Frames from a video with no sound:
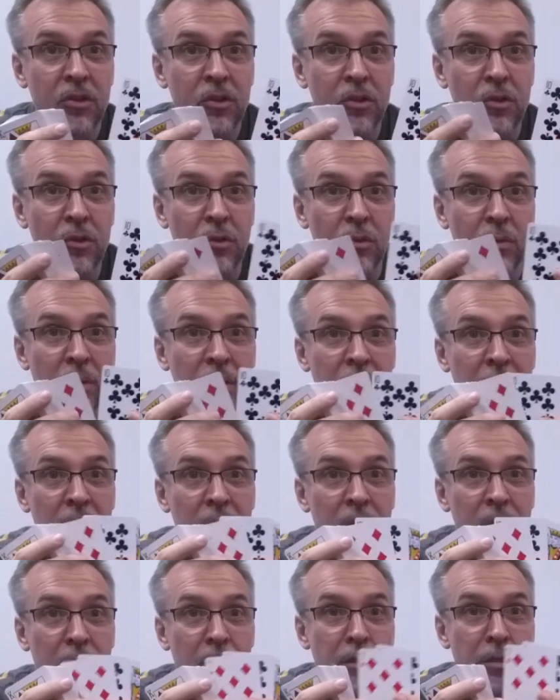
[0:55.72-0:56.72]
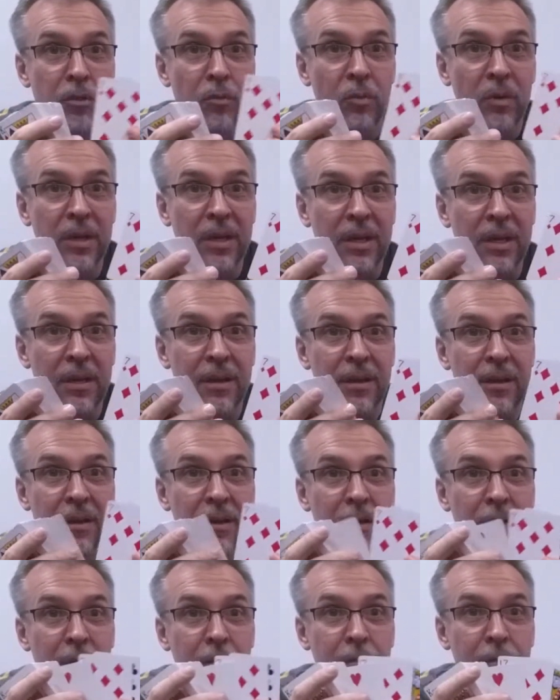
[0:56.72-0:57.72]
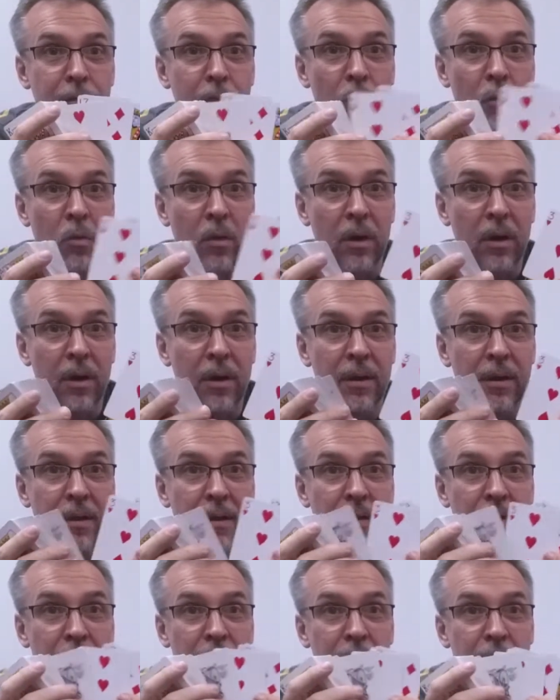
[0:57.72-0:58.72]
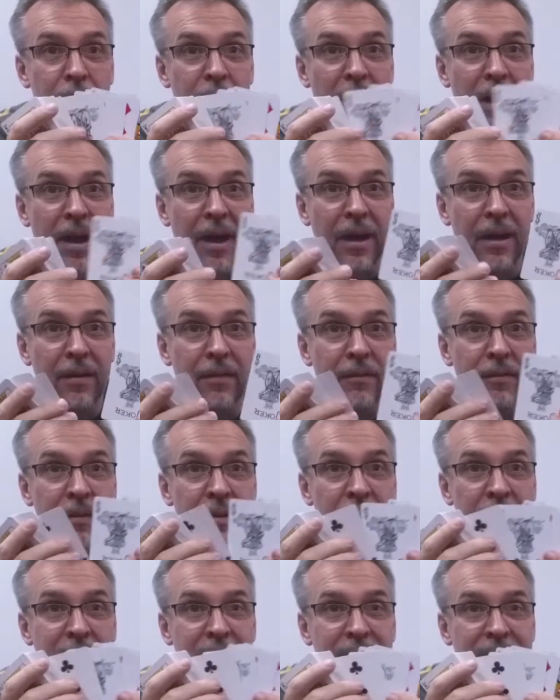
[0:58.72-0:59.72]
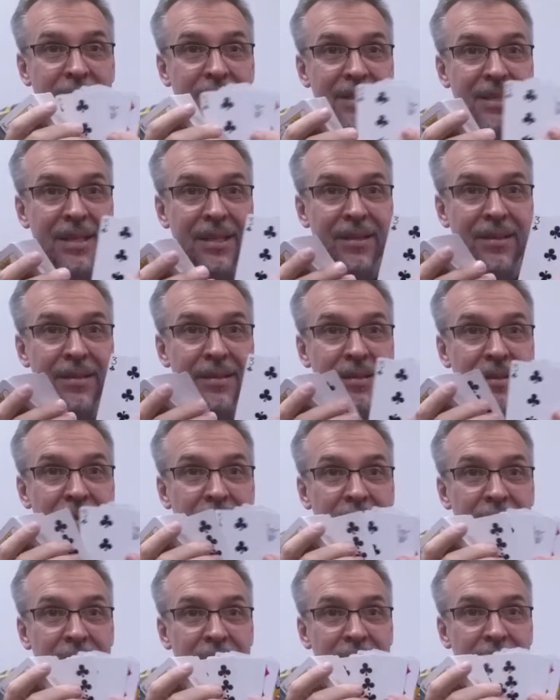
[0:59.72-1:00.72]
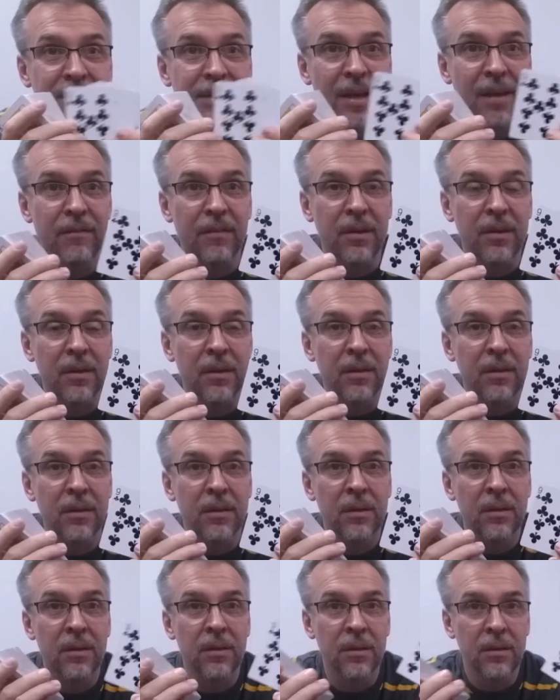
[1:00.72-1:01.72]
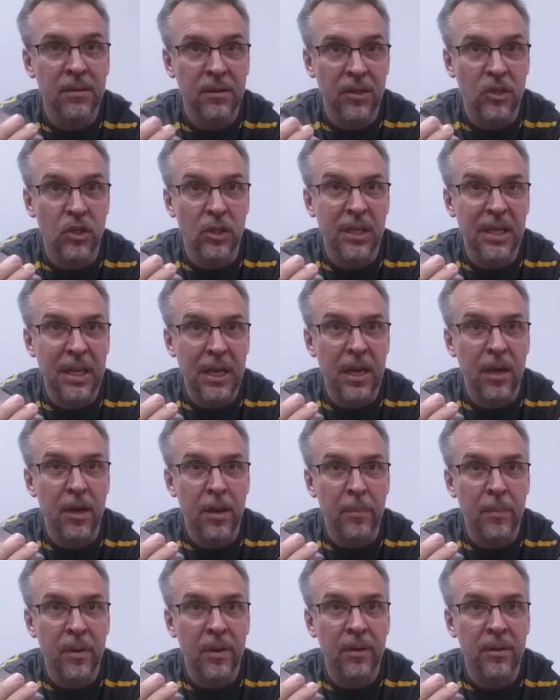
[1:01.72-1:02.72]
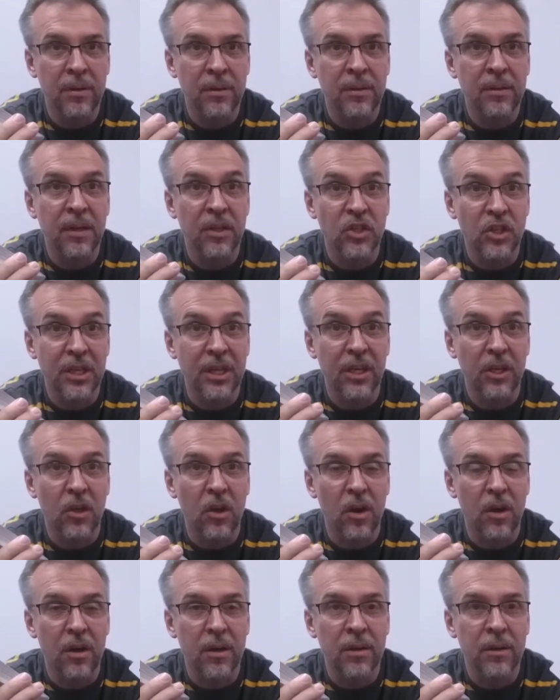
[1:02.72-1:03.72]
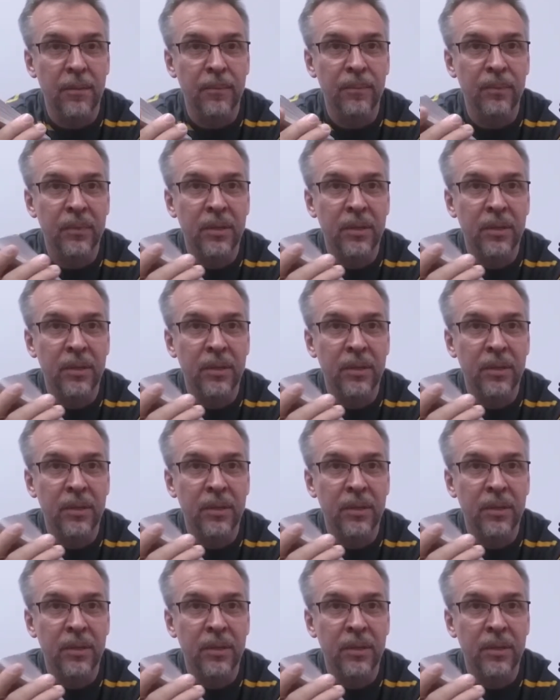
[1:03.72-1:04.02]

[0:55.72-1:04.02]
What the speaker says: 2, 3, 4, 5, 6, 7. Did you get a number? Did you get a card?